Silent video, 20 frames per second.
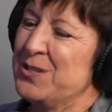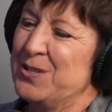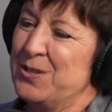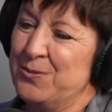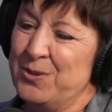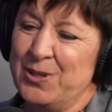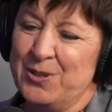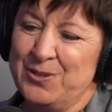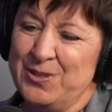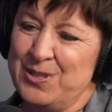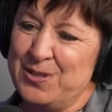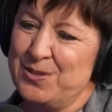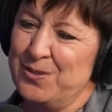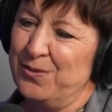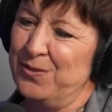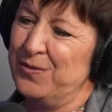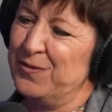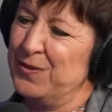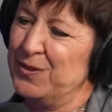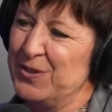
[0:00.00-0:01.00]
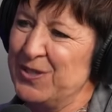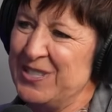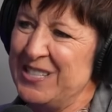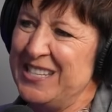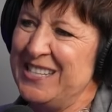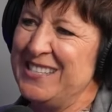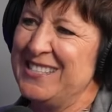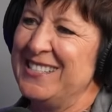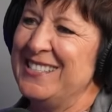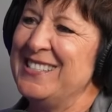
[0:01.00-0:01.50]
So we only sold full
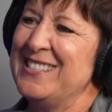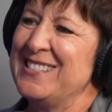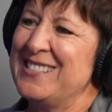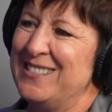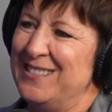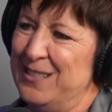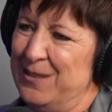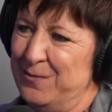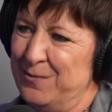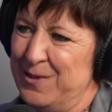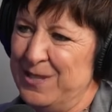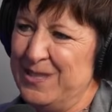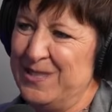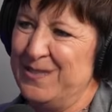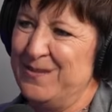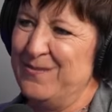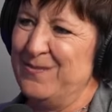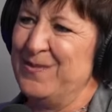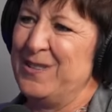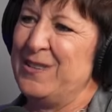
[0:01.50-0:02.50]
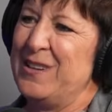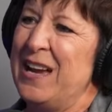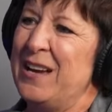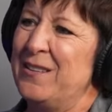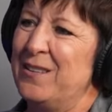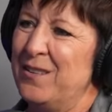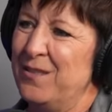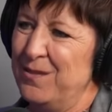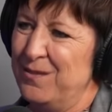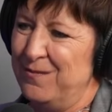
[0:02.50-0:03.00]
seasons, and then once we got
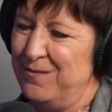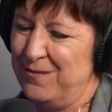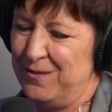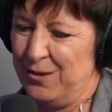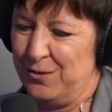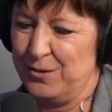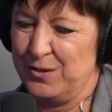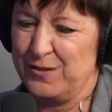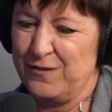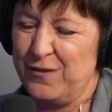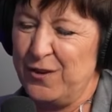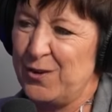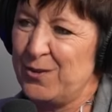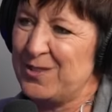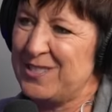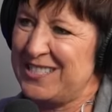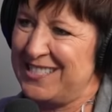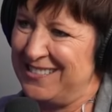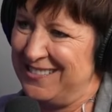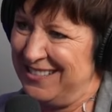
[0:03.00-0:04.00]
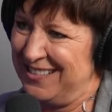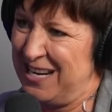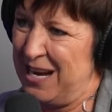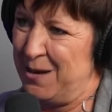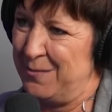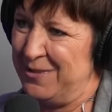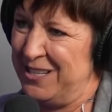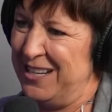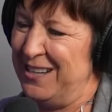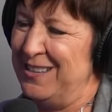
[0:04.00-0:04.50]
all those folks
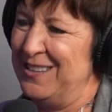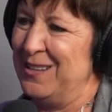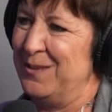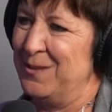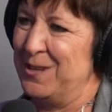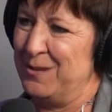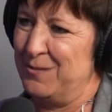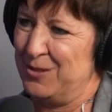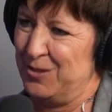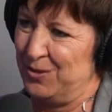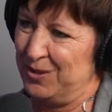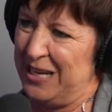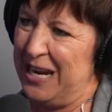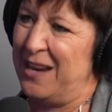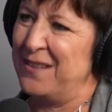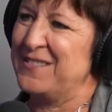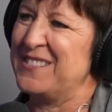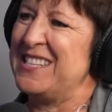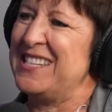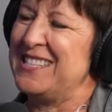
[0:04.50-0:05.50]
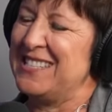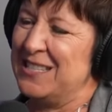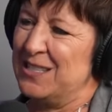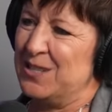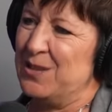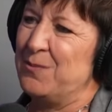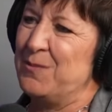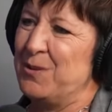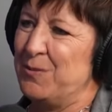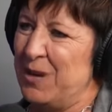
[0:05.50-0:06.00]
accommodated, then we sold half seasons.
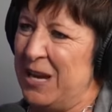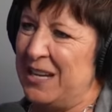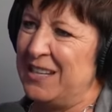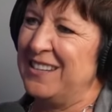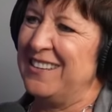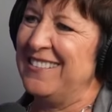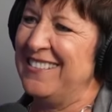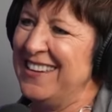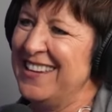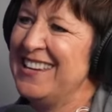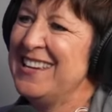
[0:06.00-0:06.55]
So I mean, we had to